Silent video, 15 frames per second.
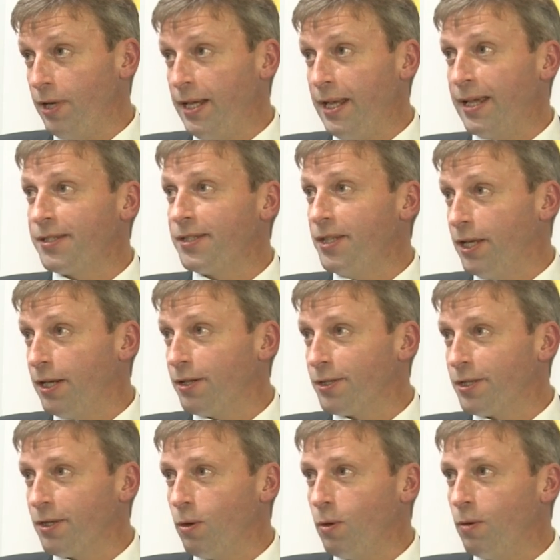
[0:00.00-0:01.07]
next year.
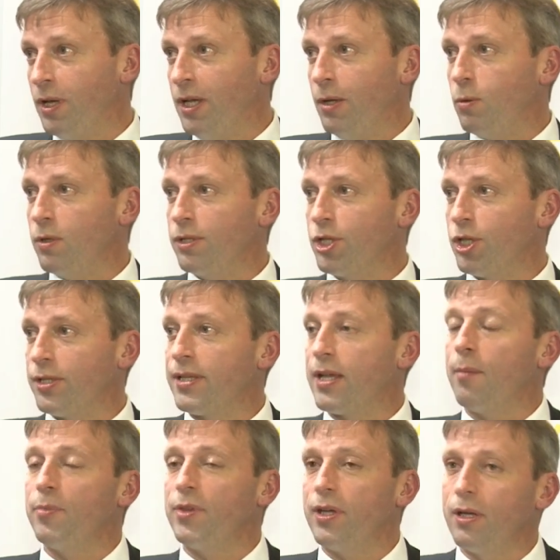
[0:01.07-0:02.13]
So, which is
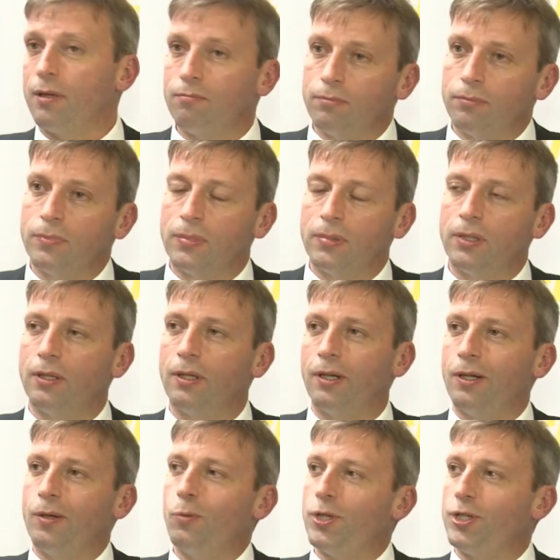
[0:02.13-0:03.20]
something
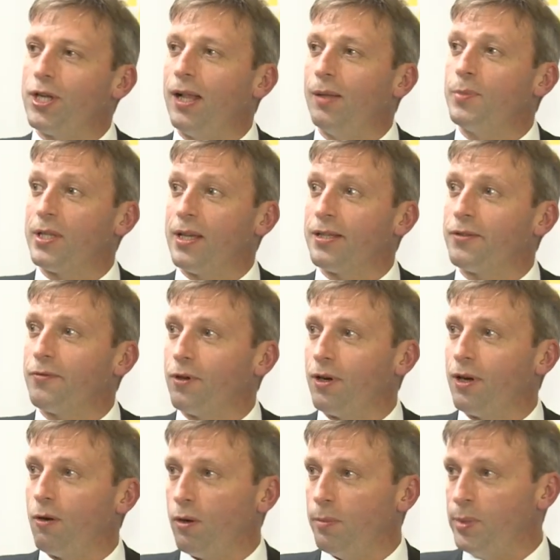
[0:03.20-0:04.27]
which helps us for
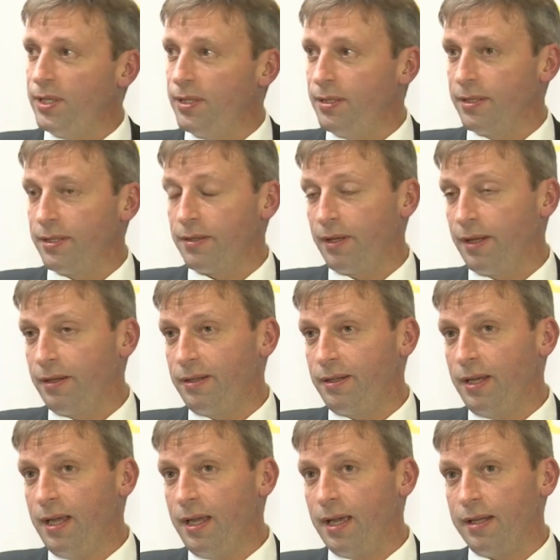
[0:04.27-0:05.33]
our business
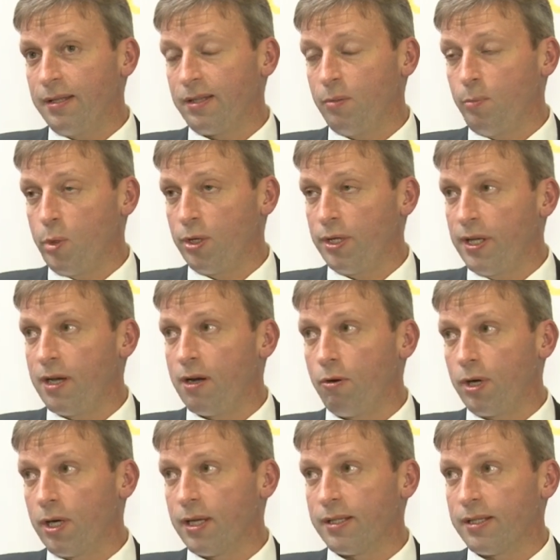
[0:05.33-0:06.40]
and supporting
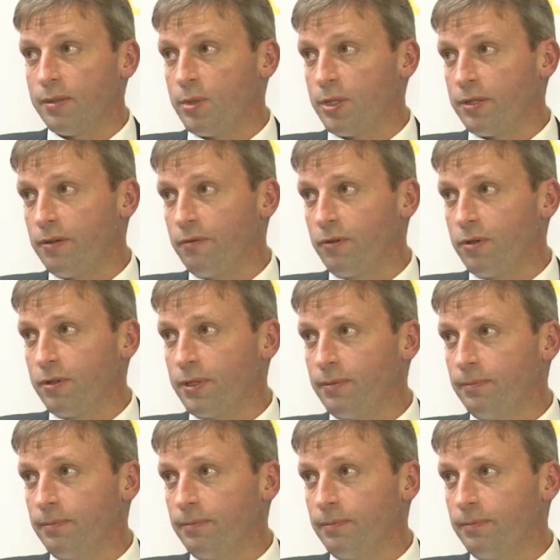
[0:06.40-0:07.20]
our customers, of course.